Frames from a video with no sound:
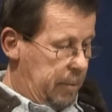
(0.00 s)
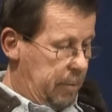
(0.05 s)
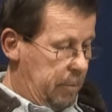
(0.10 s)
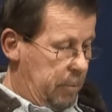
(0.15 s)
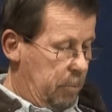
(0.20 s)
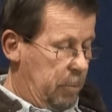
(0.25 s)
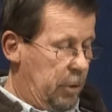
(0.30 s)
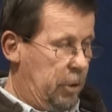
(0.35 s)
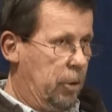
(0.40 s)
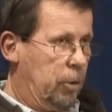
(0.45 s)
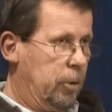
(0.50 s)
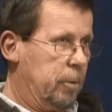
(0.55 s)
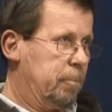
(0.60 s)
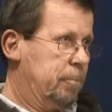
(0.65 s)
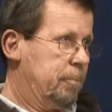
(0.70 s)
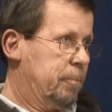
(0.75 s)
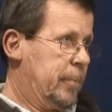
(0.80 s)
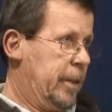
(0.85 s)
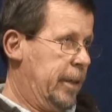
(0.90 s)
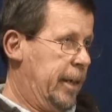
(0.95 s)
And we
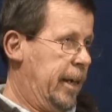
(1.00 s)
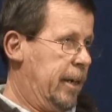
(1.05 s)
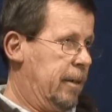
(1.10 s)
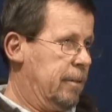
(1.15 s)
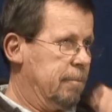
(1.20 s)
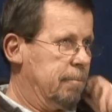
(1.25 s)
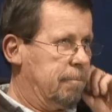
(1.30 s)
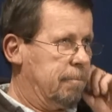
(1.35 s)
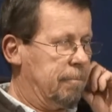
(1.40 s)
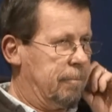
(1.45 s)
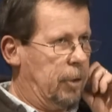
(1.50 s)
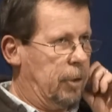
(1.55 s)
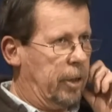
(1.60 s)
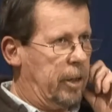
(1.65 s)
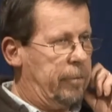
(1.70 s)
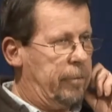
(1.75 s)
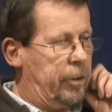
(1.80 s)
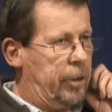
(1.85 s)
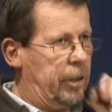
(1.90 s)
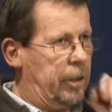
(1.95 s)
thought in
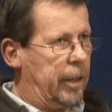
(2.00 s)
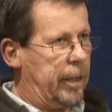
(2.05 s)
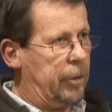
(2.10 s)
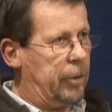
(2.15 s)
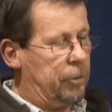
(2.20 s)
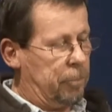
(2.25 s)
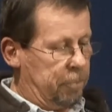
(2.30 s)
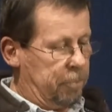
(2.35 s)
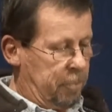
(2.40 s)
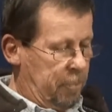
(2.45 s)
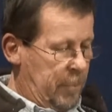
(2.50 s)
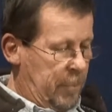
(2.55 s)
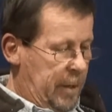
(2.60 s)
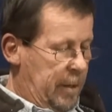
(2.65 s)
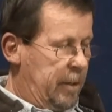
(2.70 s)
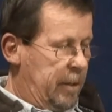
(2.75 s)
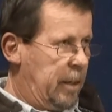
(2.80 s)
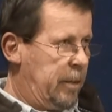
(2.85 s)
our naivety, I guess,